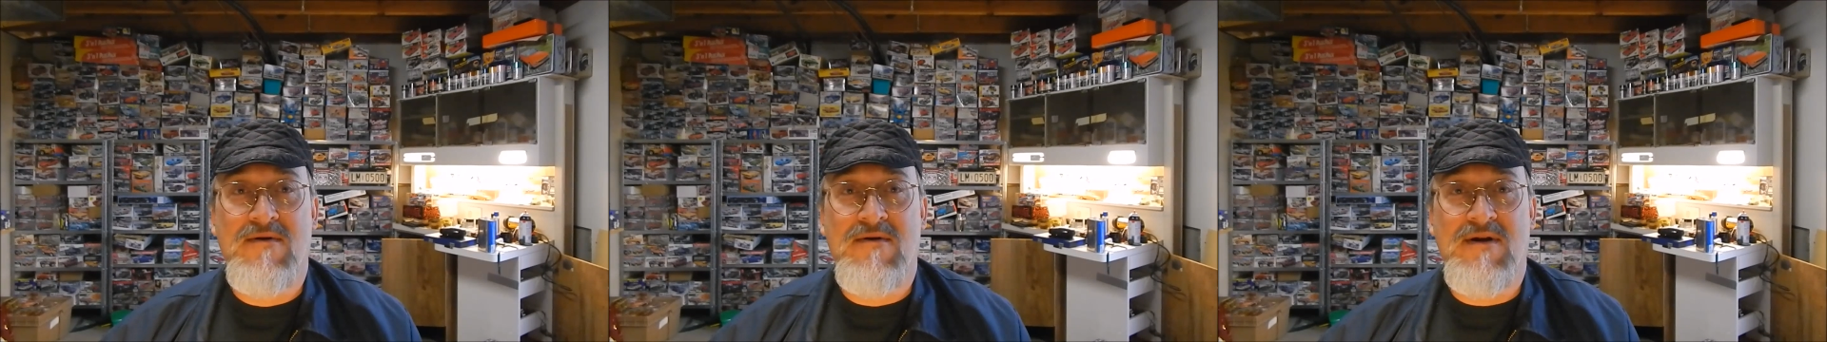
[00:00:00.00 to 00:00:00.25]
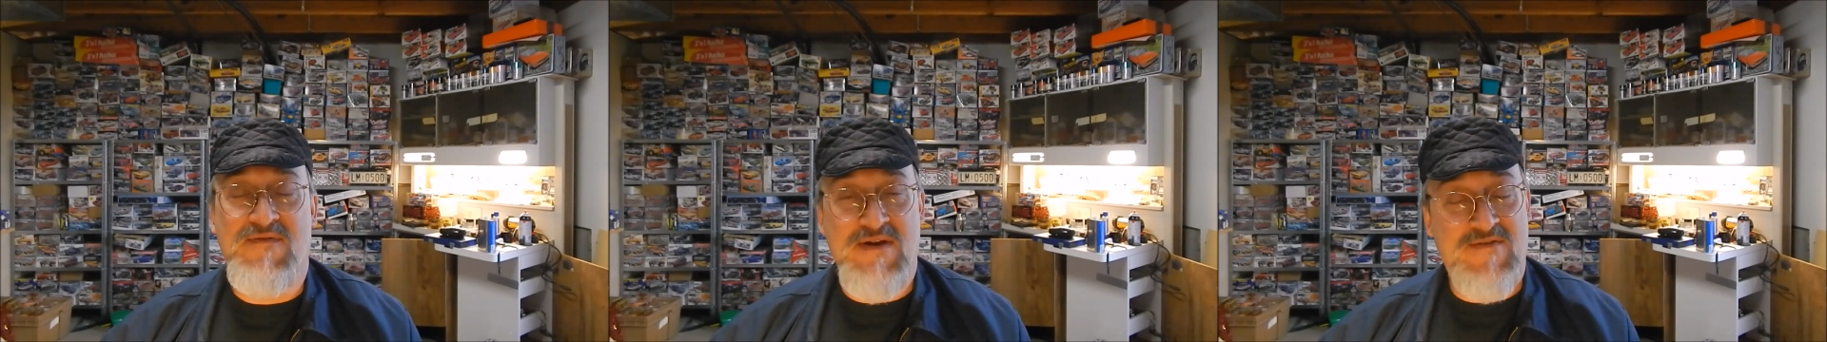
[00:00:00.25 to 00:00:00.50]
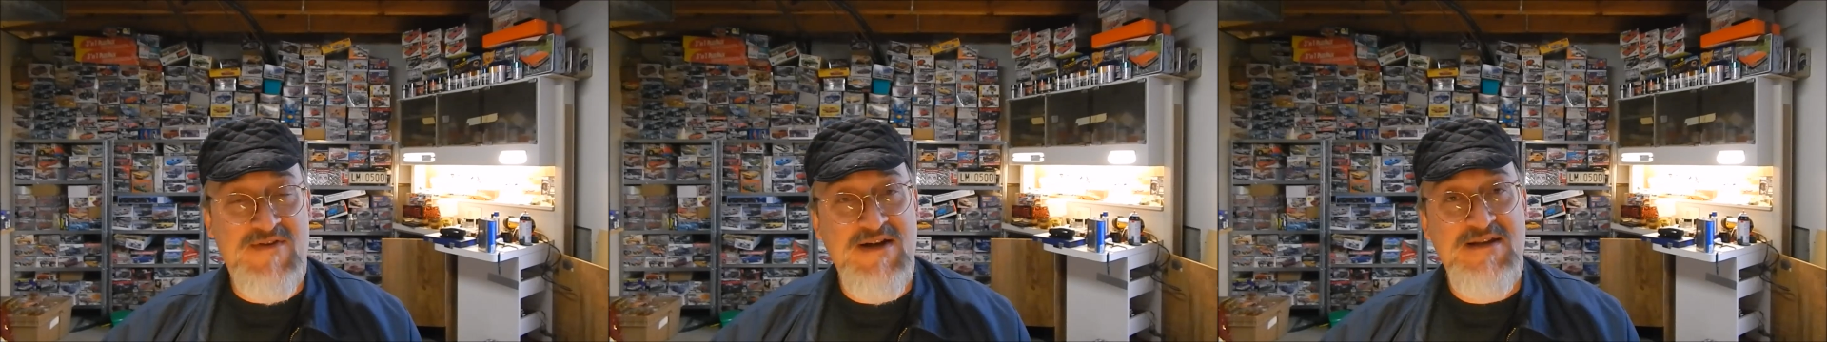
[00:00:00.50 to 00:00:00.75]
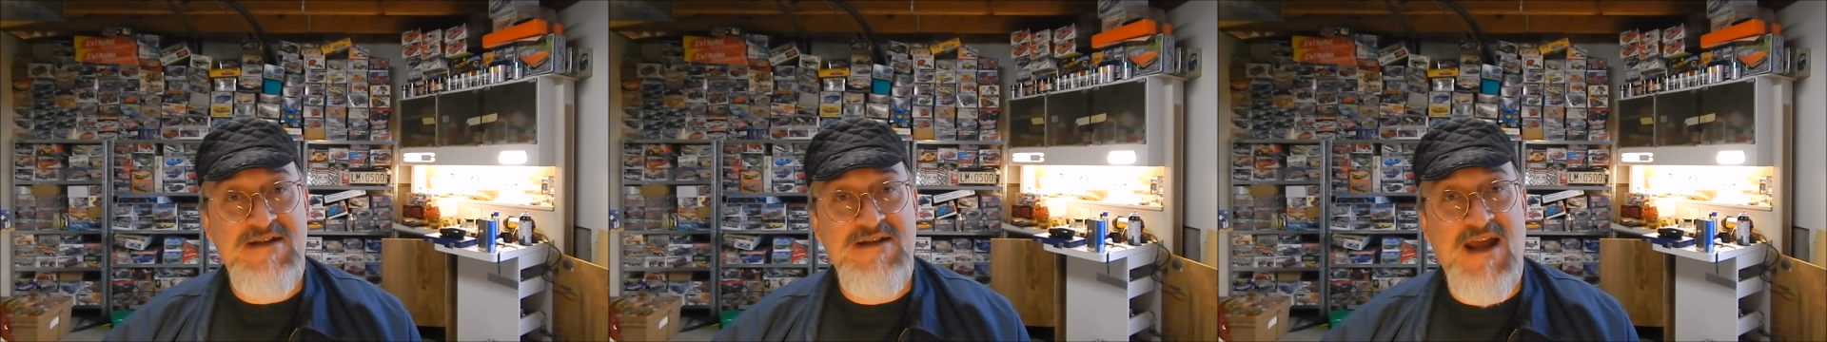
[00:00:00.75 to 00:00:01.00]
if you ever
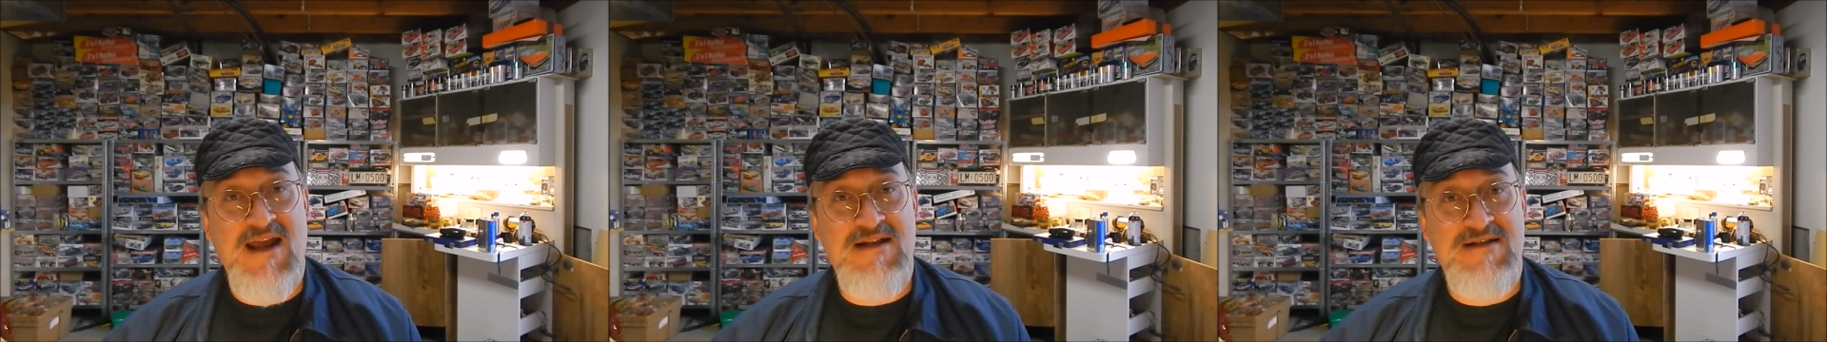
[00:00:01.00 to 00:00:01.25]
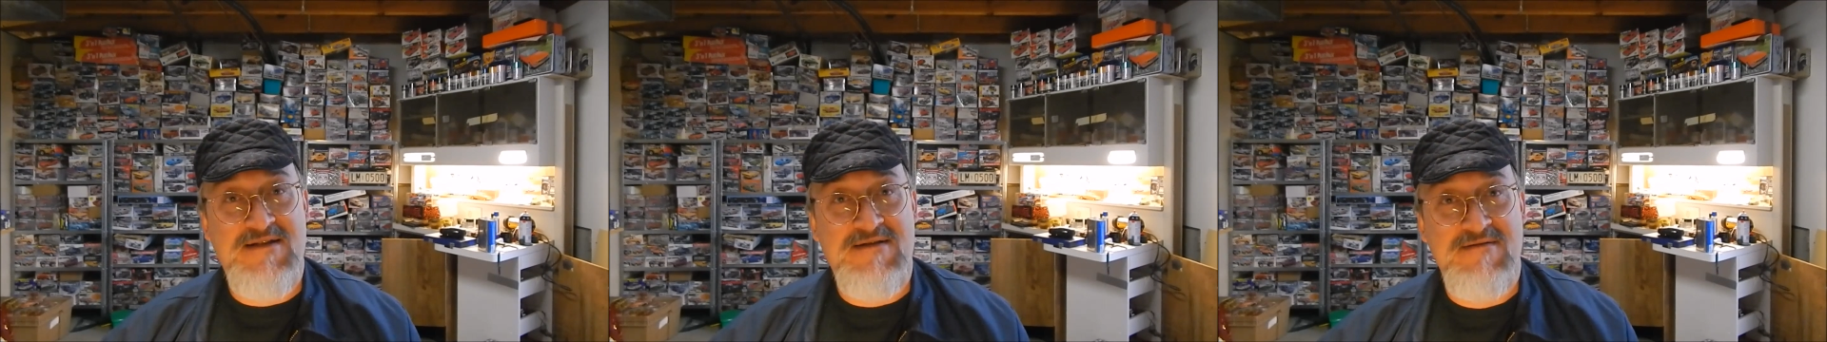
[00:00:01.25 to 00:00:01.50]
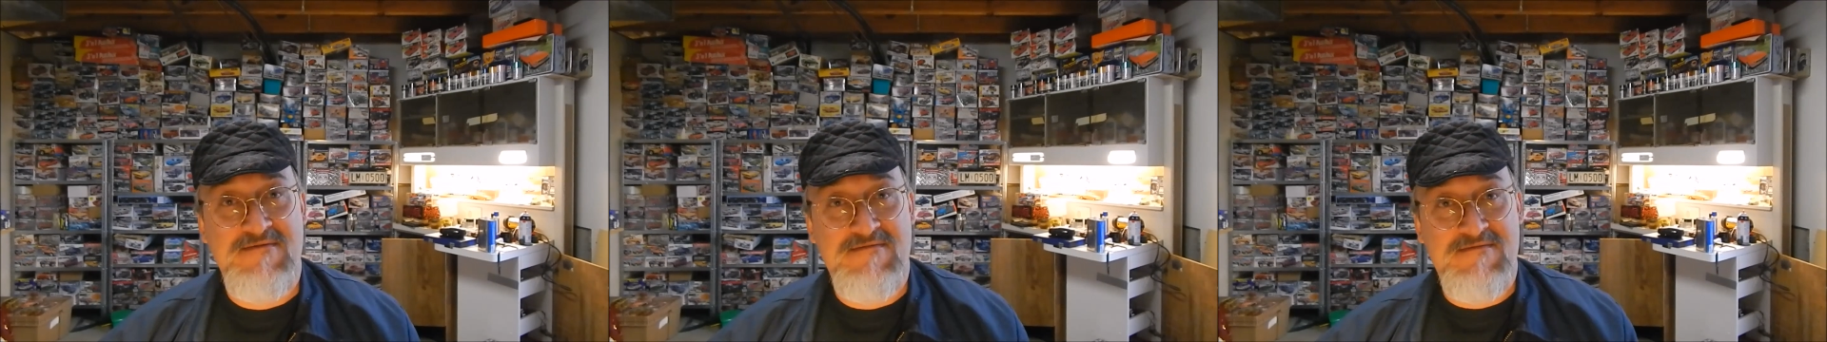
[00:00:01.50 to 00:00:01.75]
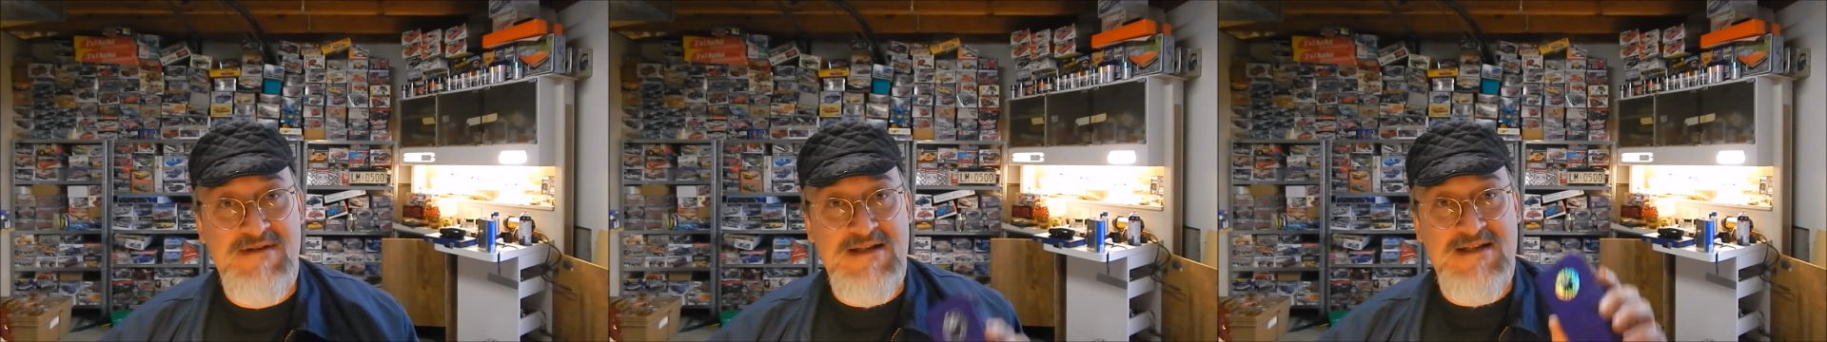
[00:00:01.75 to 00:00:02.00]
get the chance
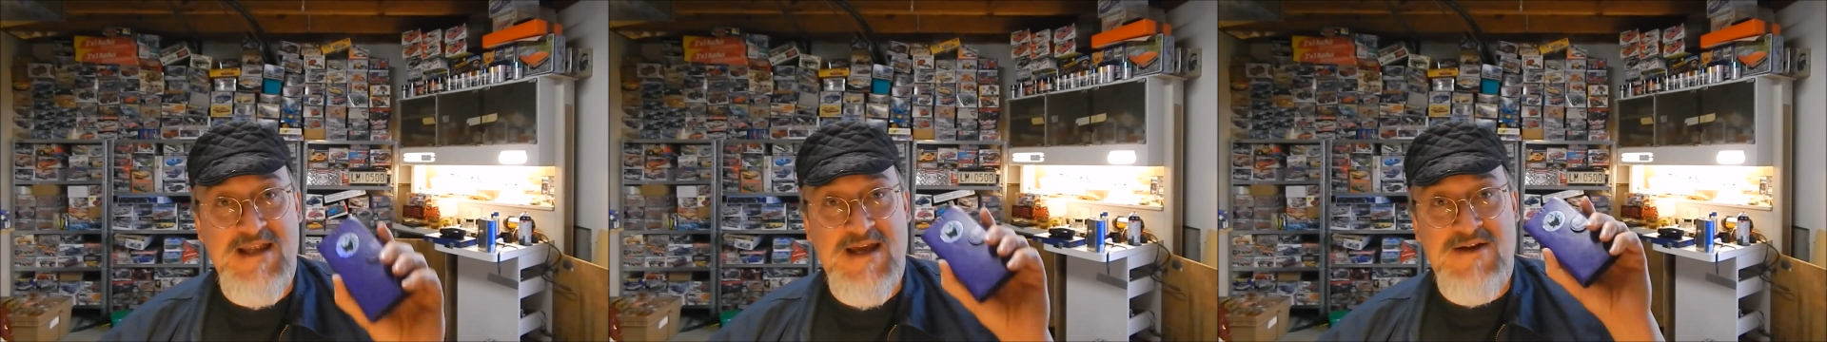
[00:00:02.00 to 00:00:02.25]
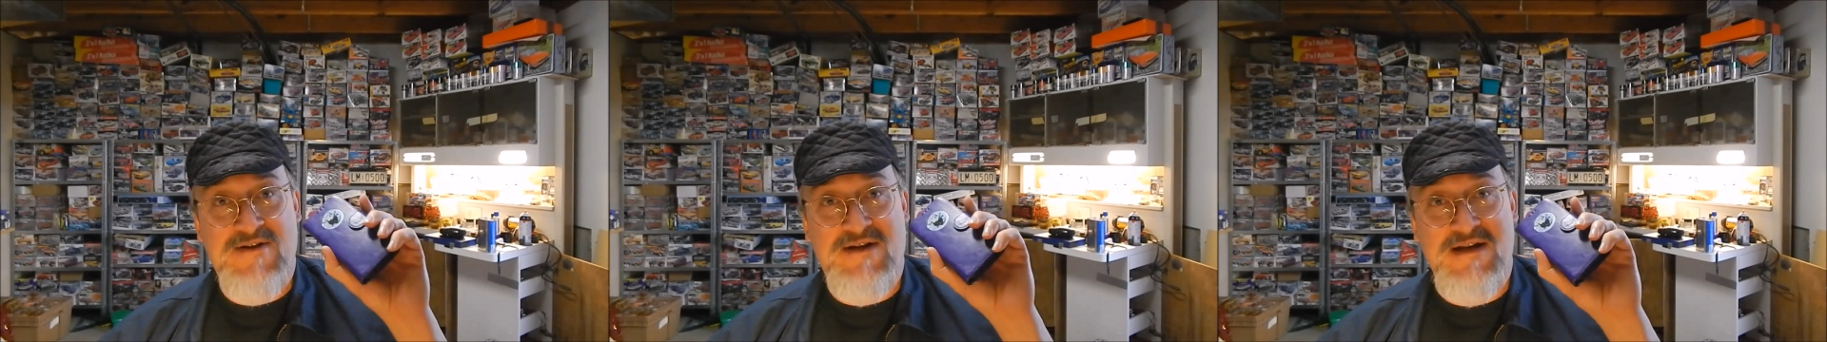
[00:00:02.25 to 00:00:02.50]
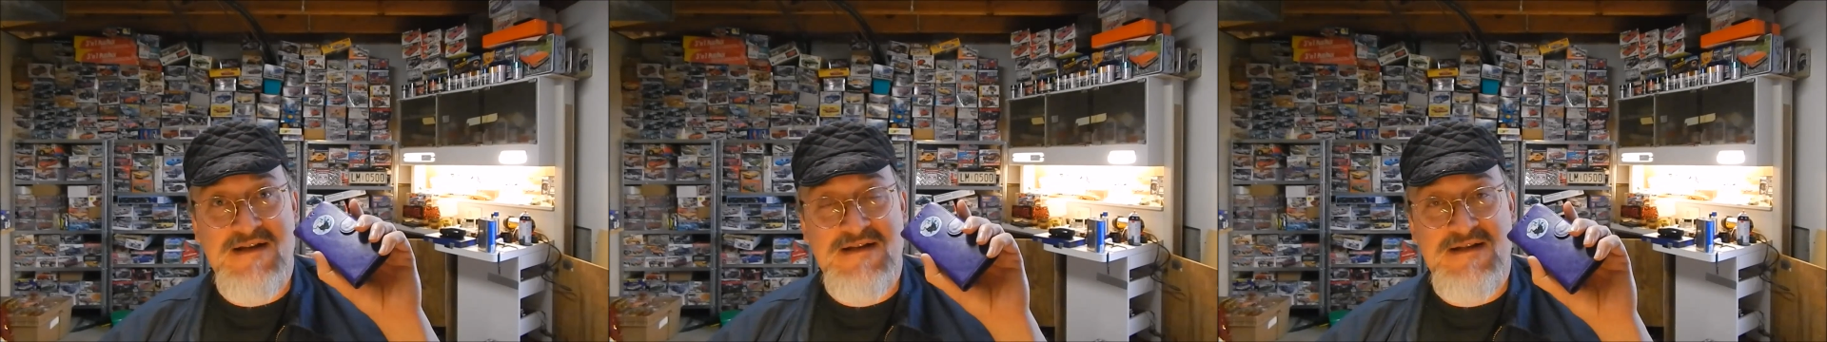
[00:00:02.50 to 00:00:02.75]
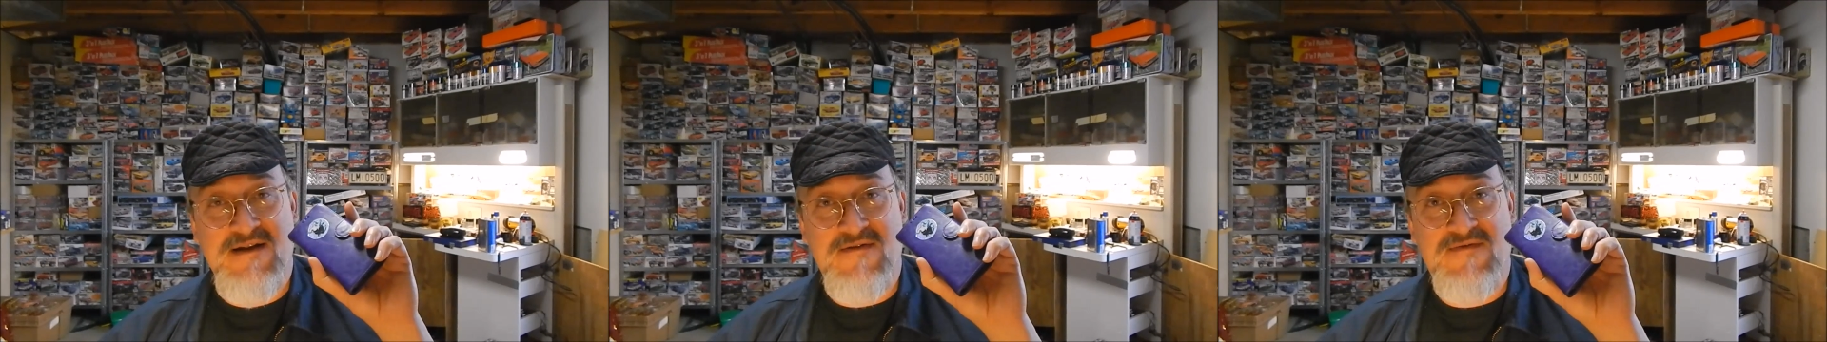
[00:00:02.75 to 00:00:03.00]
to snag your kid's
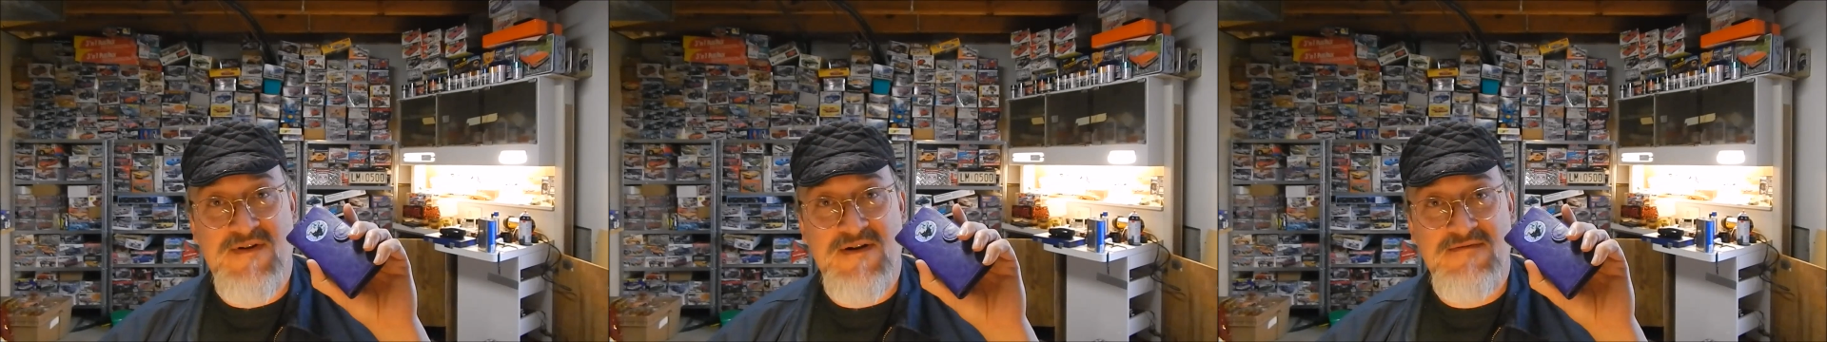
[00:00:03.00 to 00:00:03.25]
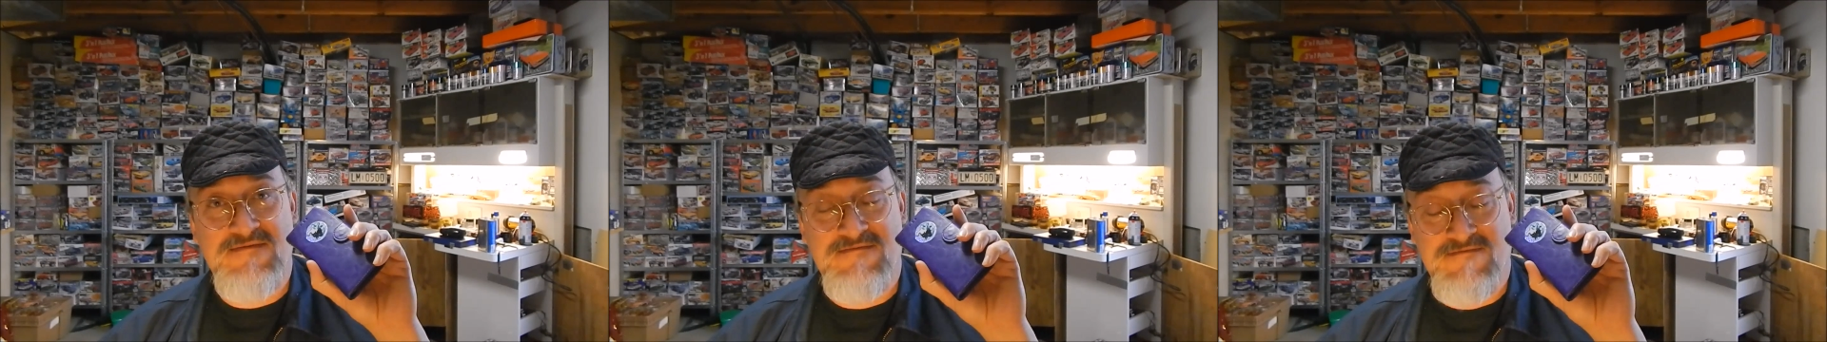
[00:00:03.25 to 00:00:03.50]
cell phone,